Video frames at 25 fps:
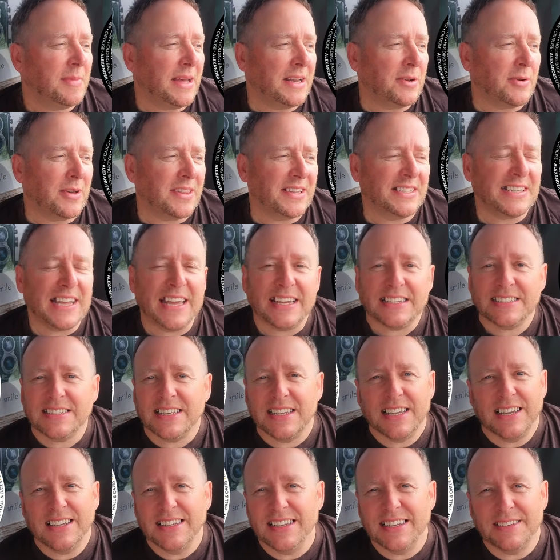But anyway, the
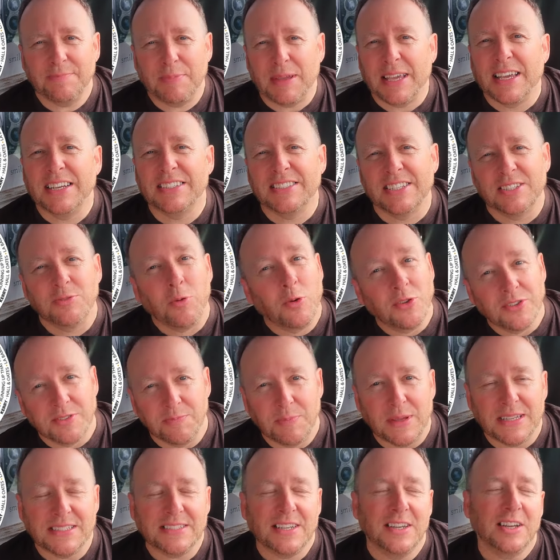text, because there's
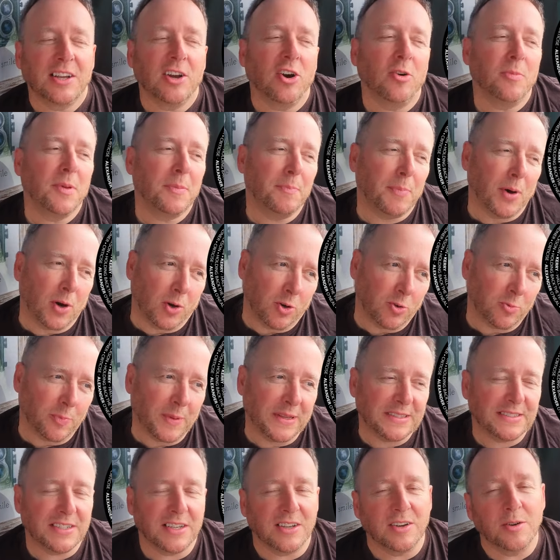one bits that have got to be
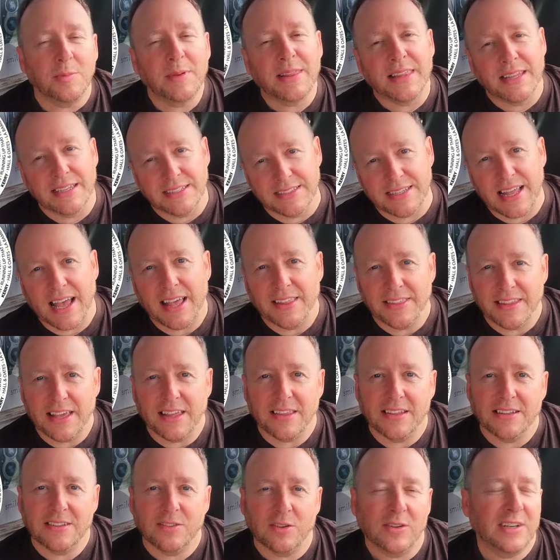bold, bits have got to be this, that and
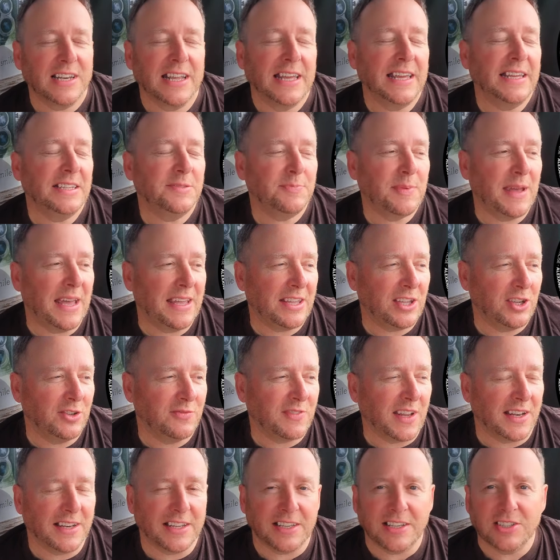the other. I thought, Lee, it's better
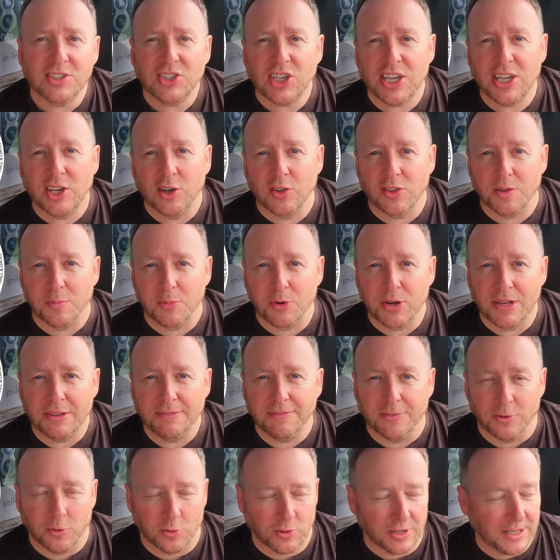you've done it because she got the
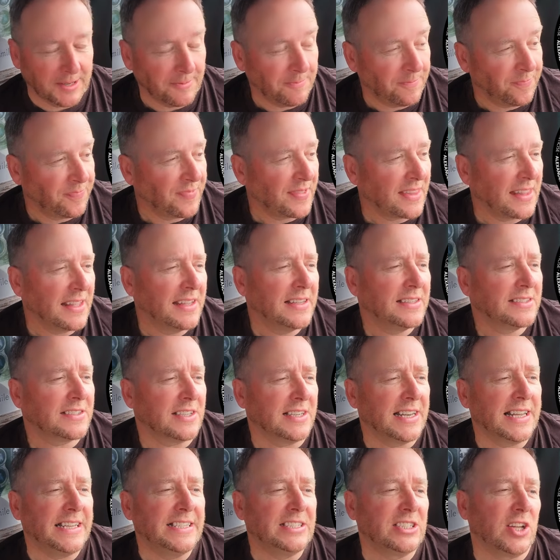brief for it.
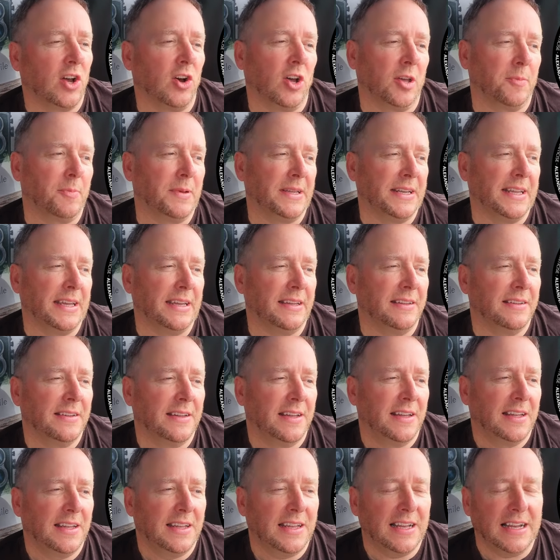So Lee's typing it
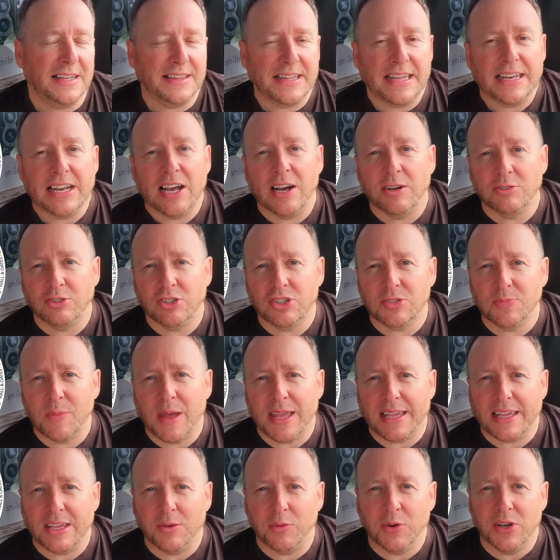and then I'll
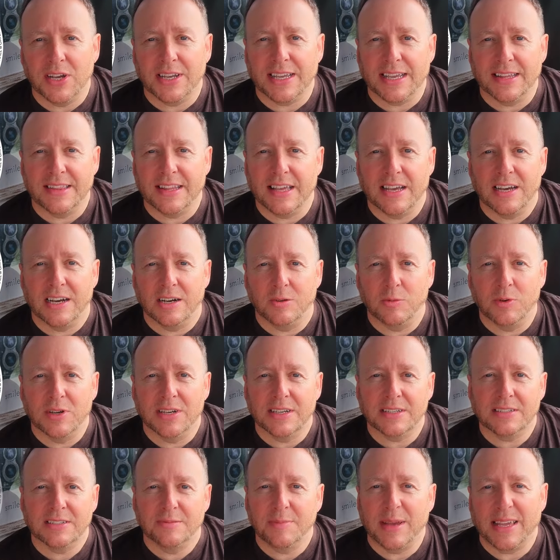just make it work in the
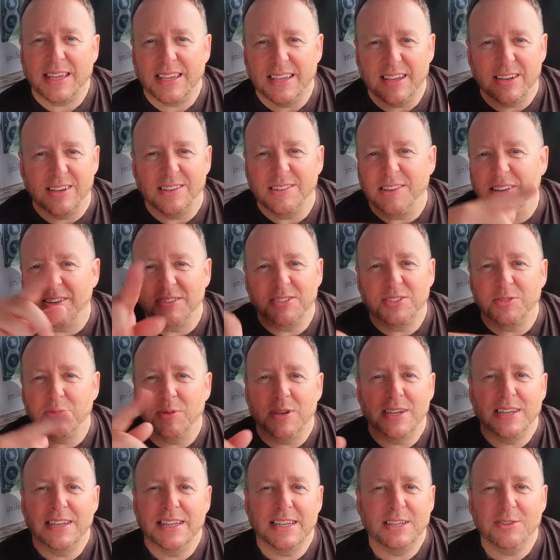artwork to make it go
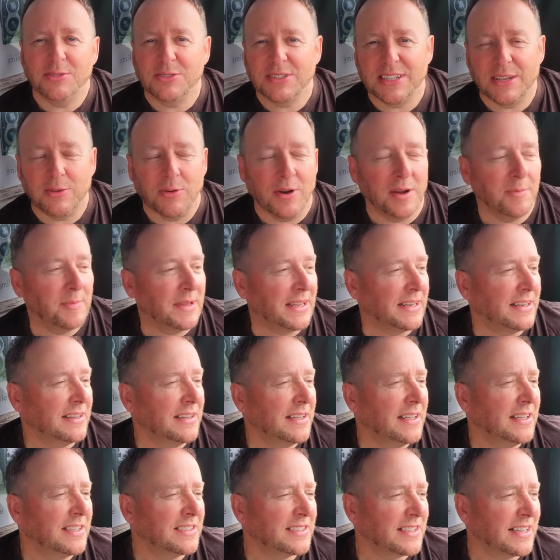swirly. You'll see what I mean.
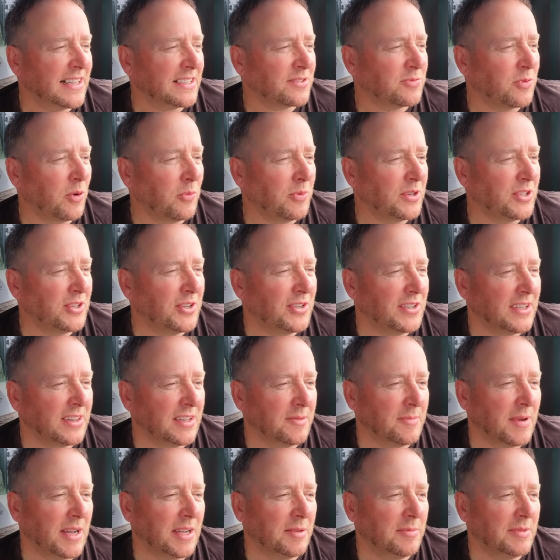So that's what we're doing
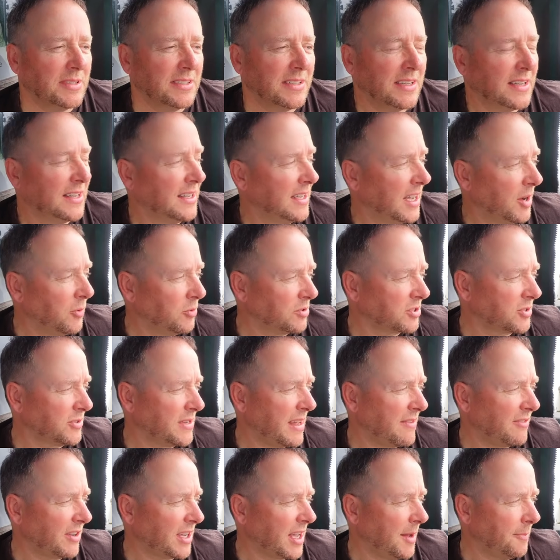at the moment. I was
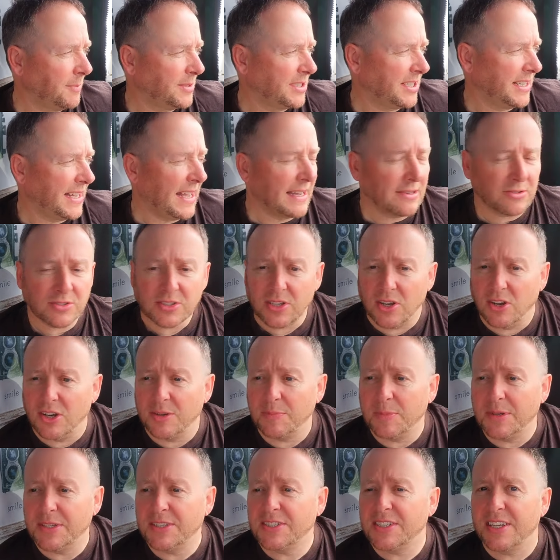going to have a cup of tea
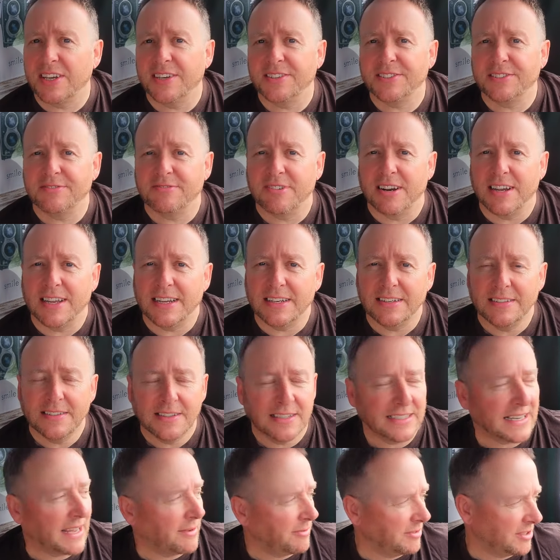outside, but it started to rain
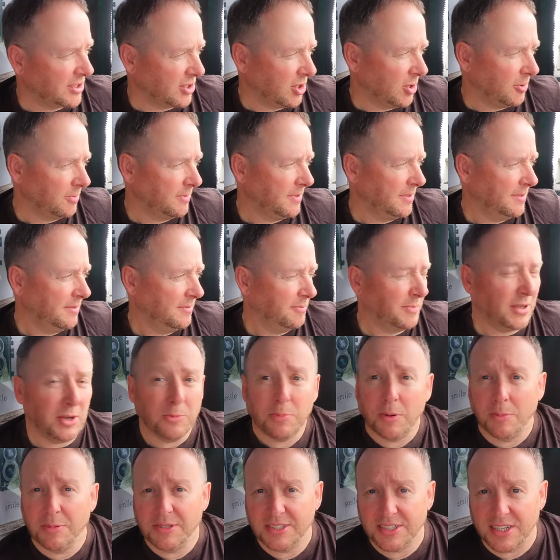and now it stopped. But
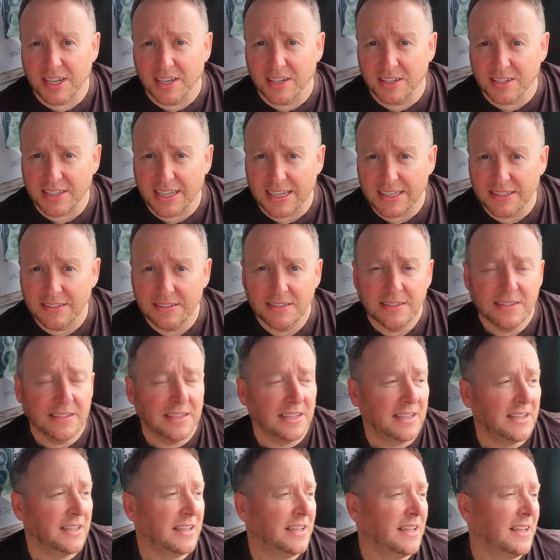it'll probably start again.
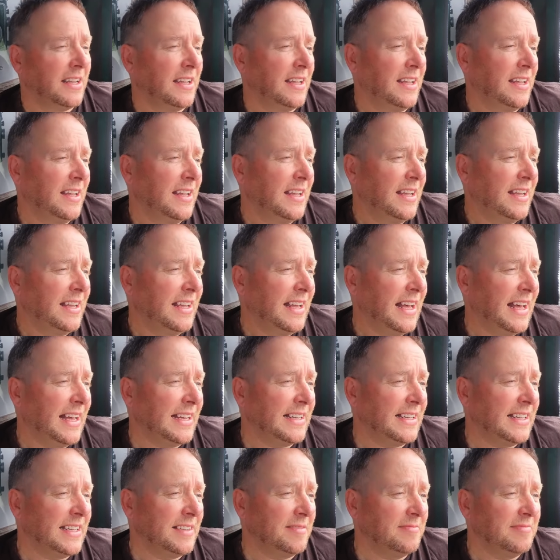
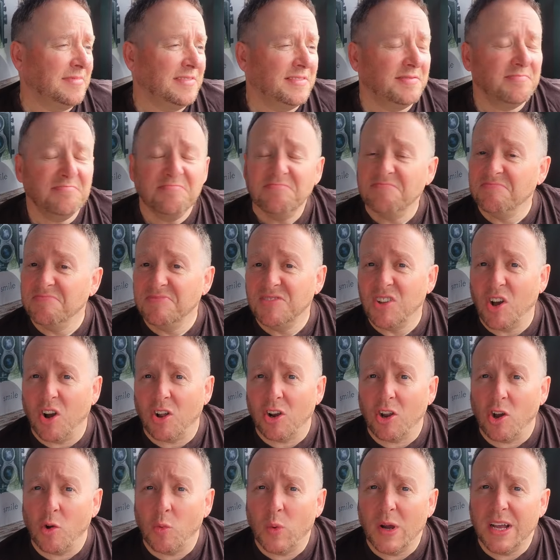And
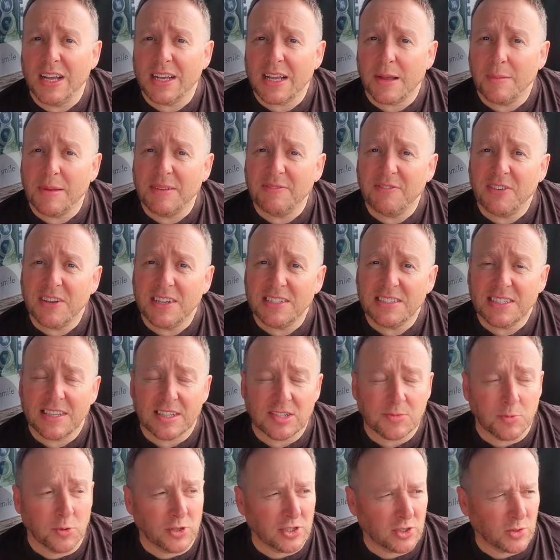not a lot of work coming first
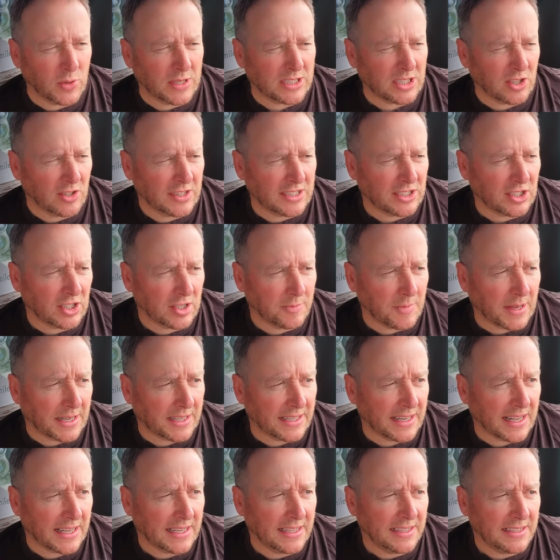thing this morning. It's always like this on a
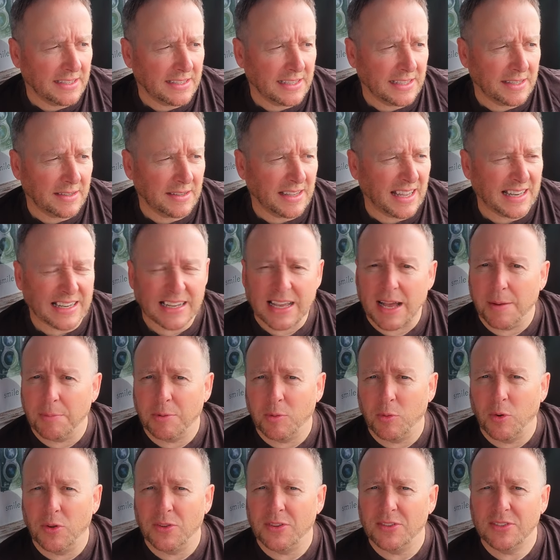Monday. I had a
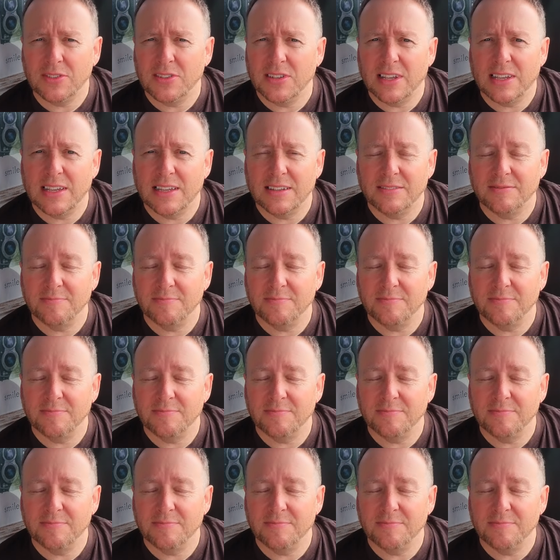couple of ones.